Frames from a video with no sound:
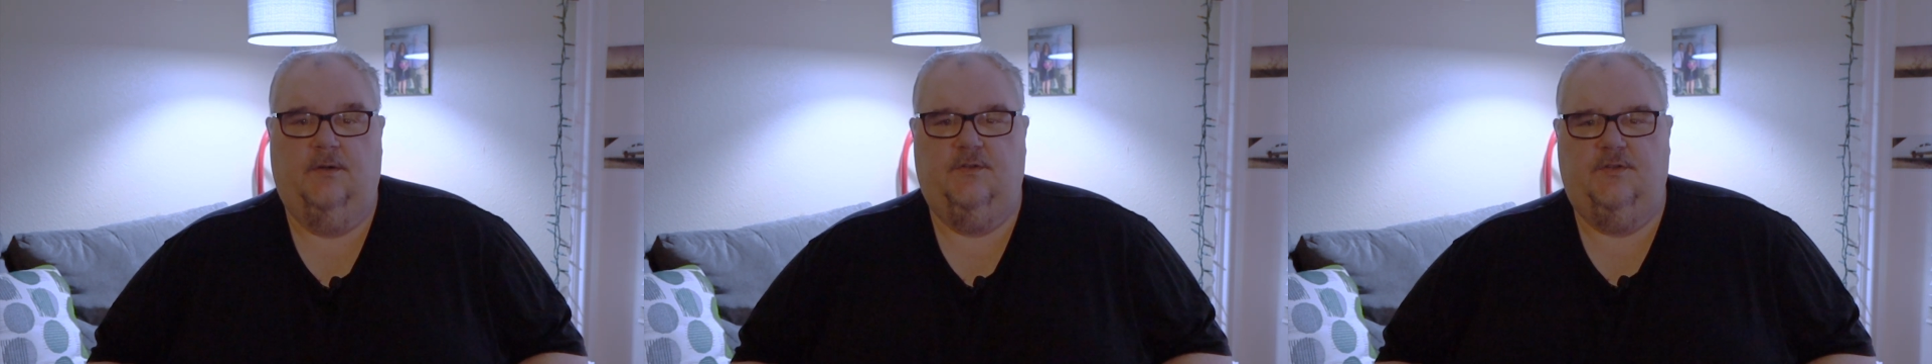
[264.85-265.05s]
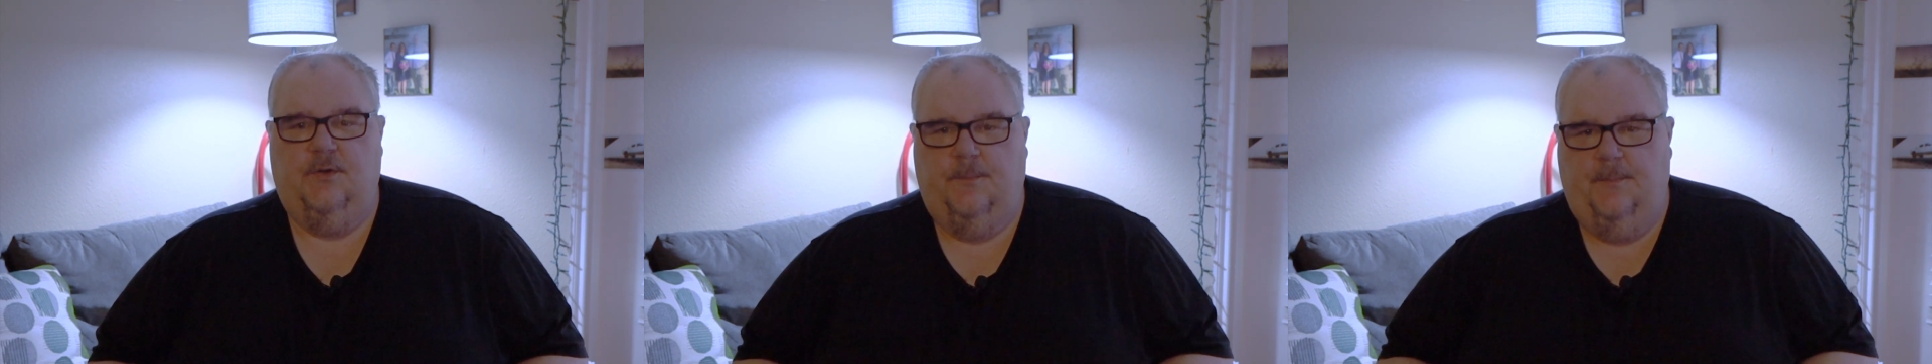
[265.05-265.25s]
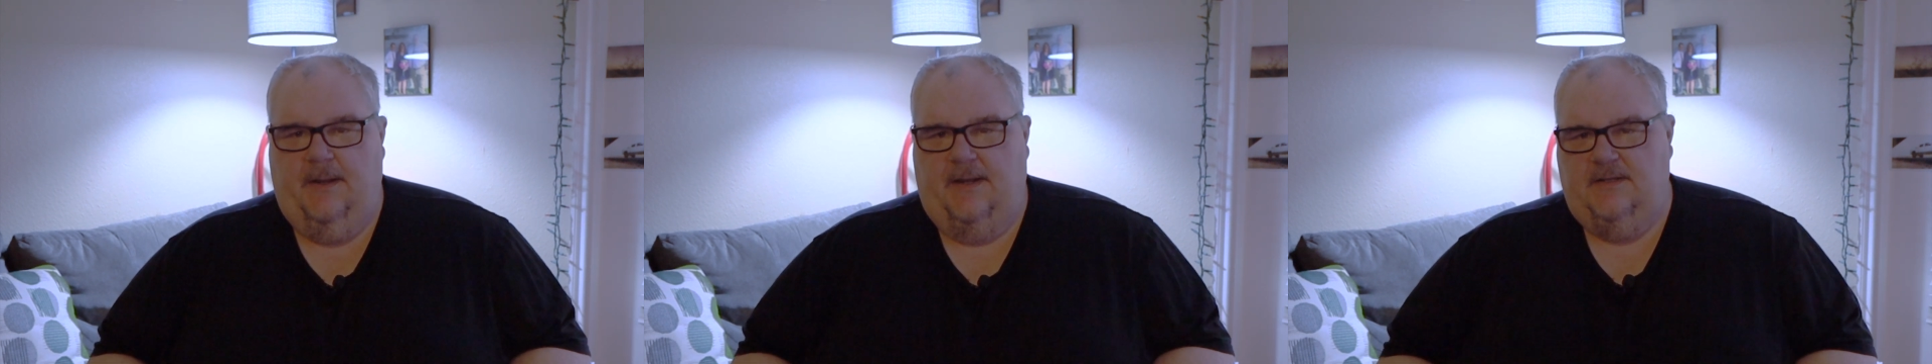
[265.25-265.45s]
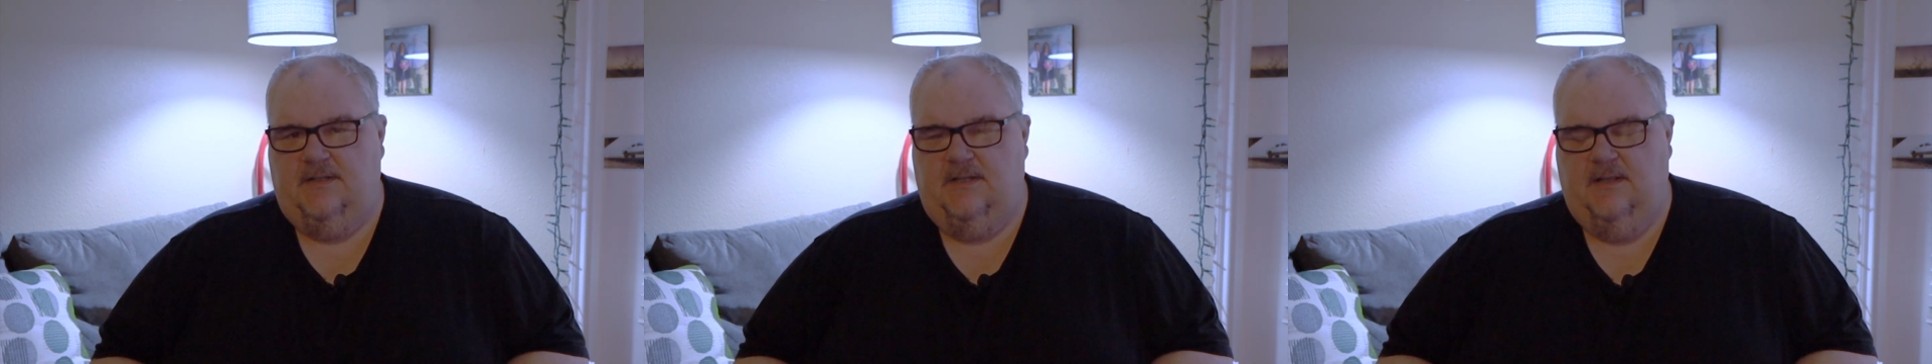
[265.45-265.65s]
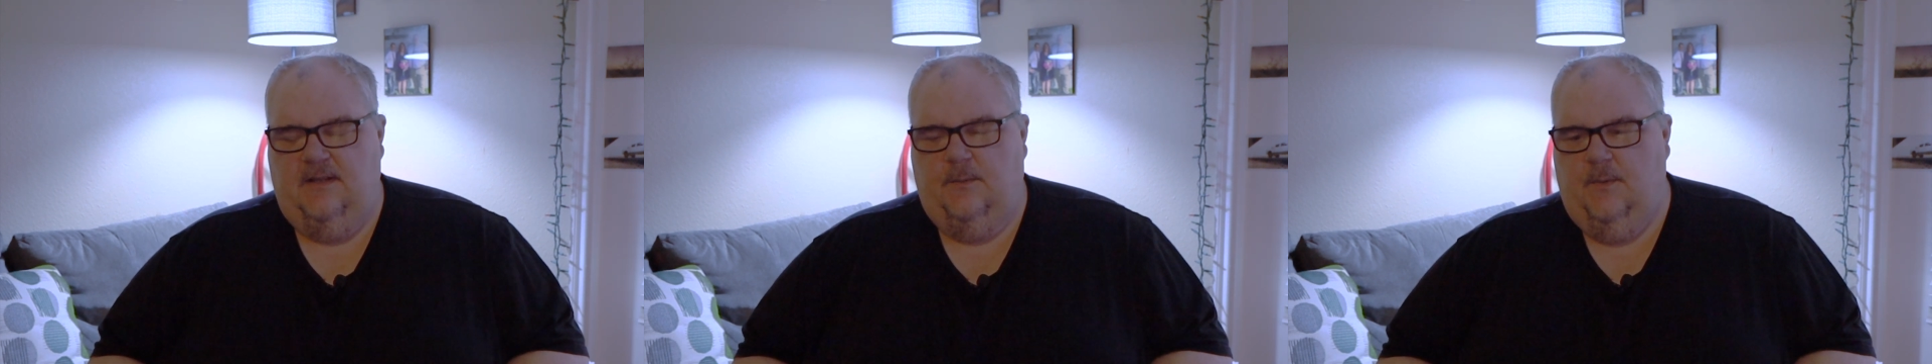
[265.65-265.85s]
So
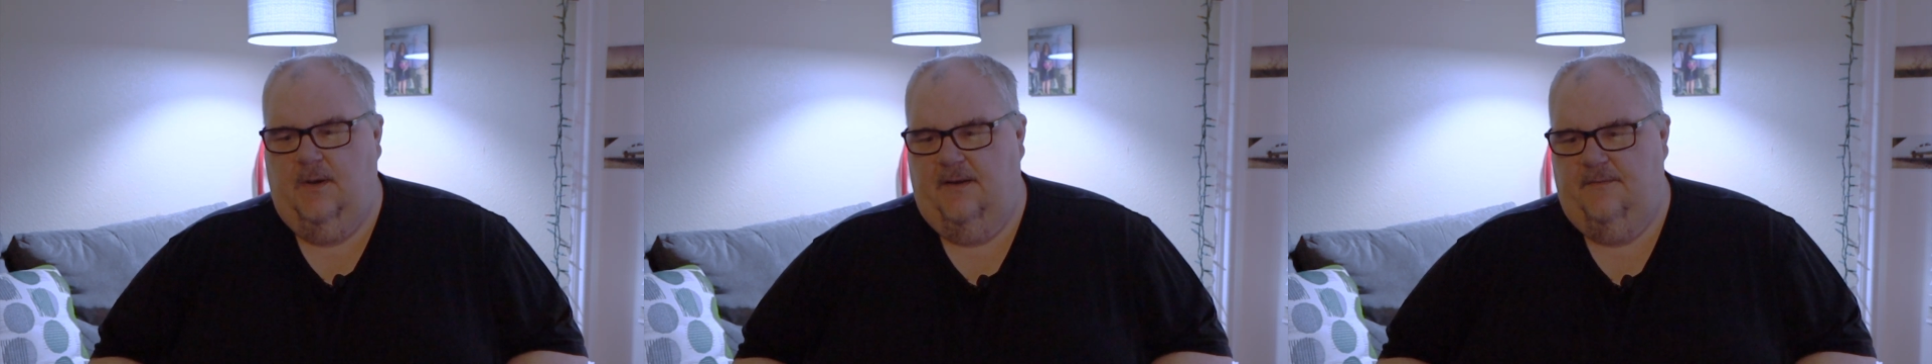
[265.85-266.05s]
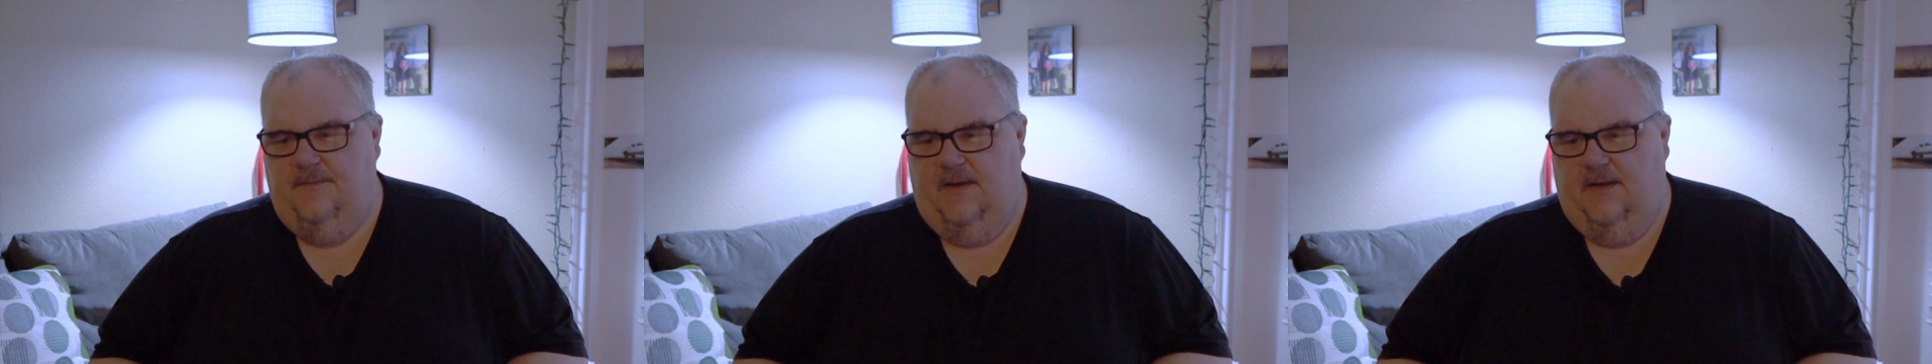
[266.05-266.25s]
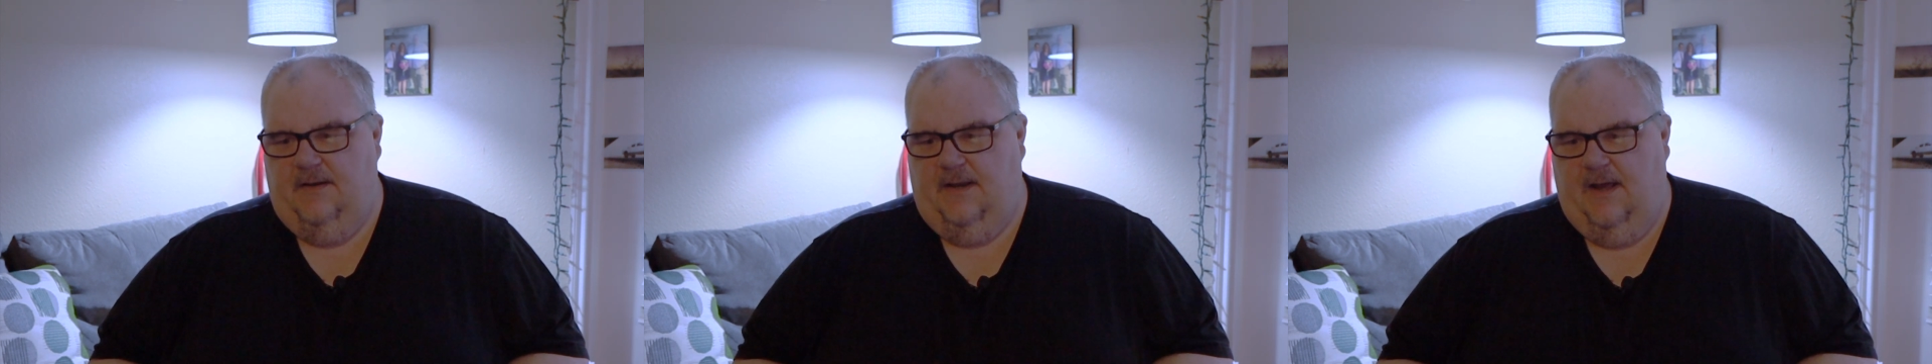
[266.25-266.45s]
basically what I found